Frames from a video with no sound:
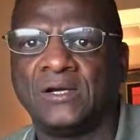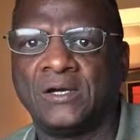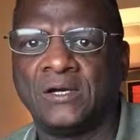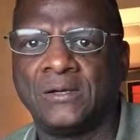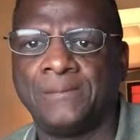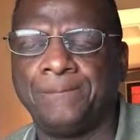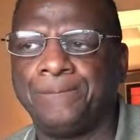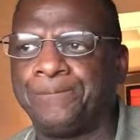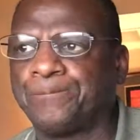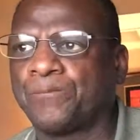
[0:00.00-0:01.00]

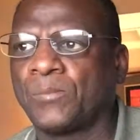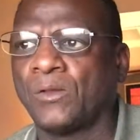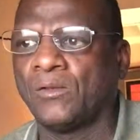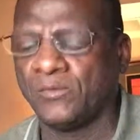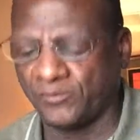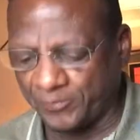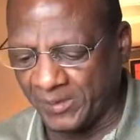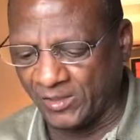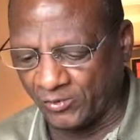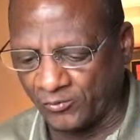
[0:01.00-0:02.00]
The
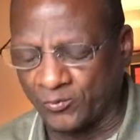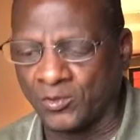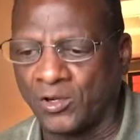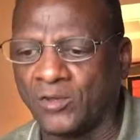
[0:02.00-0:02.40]
speakers were